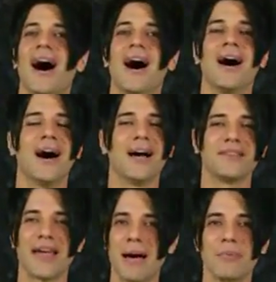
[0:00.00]

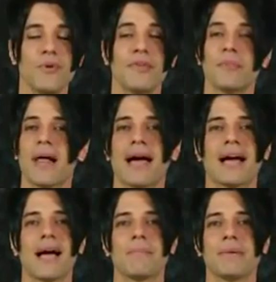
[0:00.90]
Taboo, the
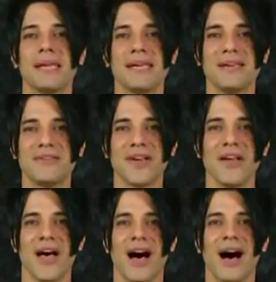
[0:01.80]
Black Eyed Peas.
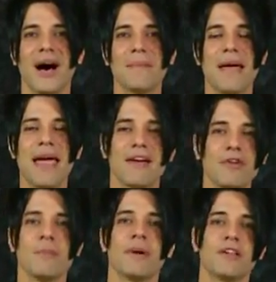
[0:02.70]

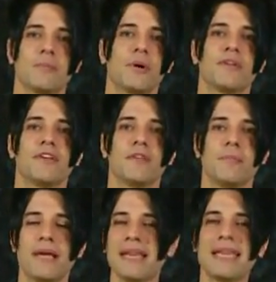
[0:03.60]
Everybody's
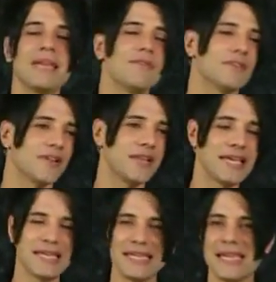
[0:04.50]
participating, even
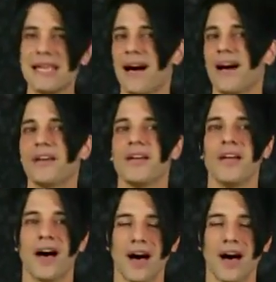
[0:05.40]
Celine Dion,